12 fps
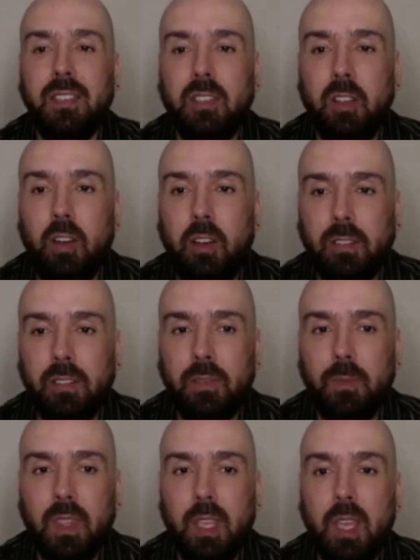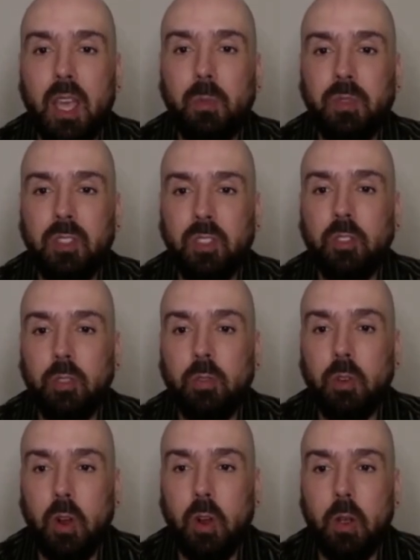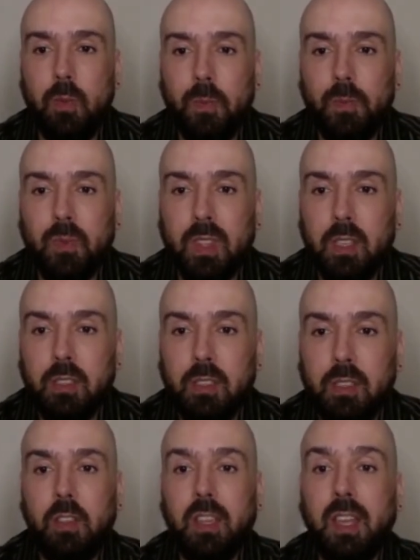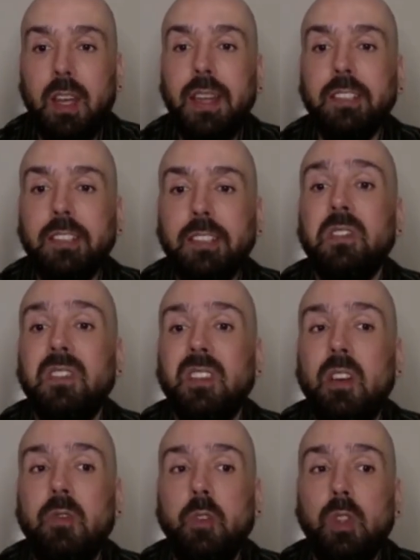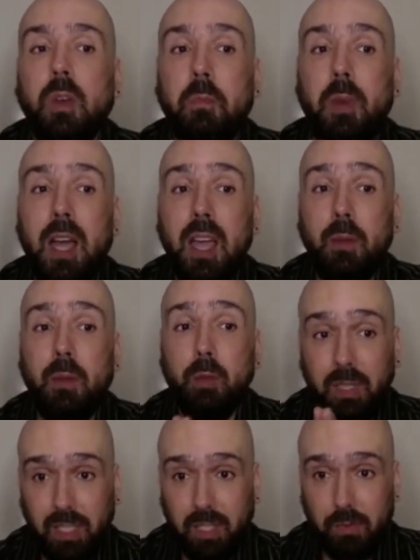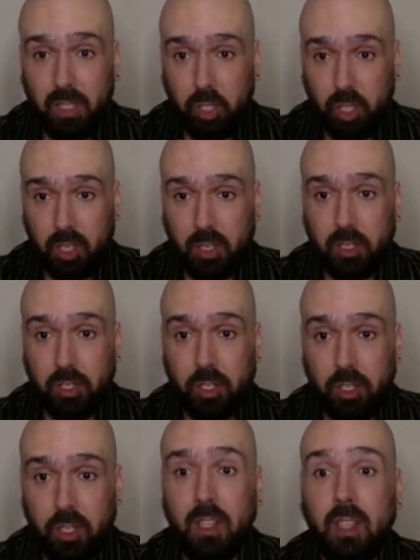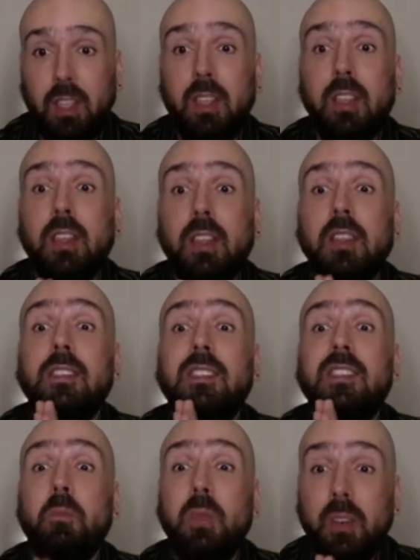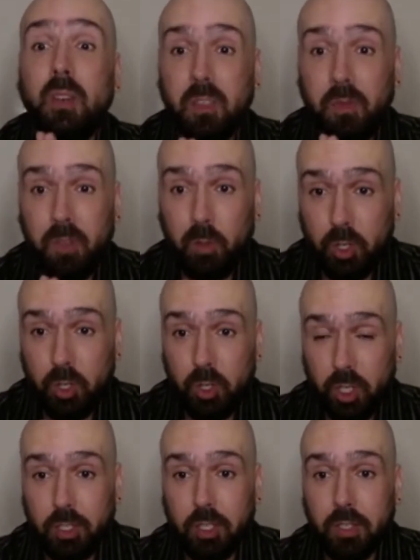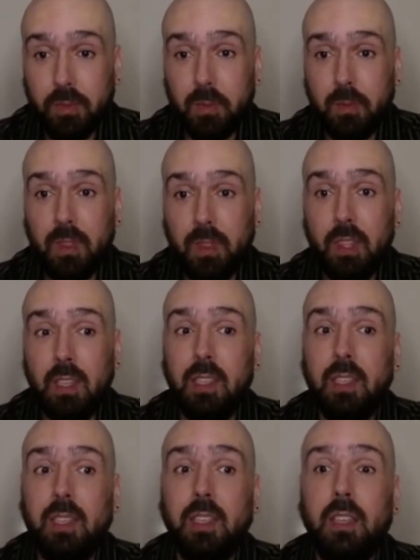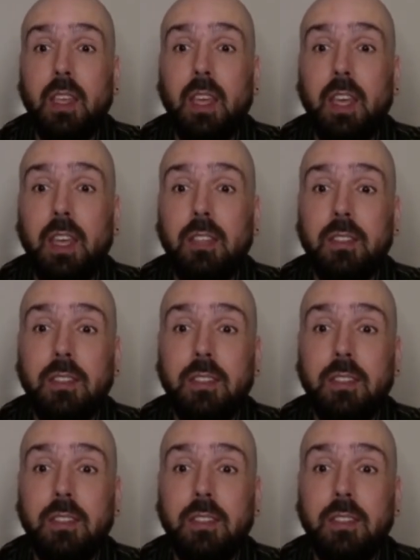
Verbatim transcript: God. It helps you to grow. So connect yourself with a Bible-believing church, Spirit-filled church, and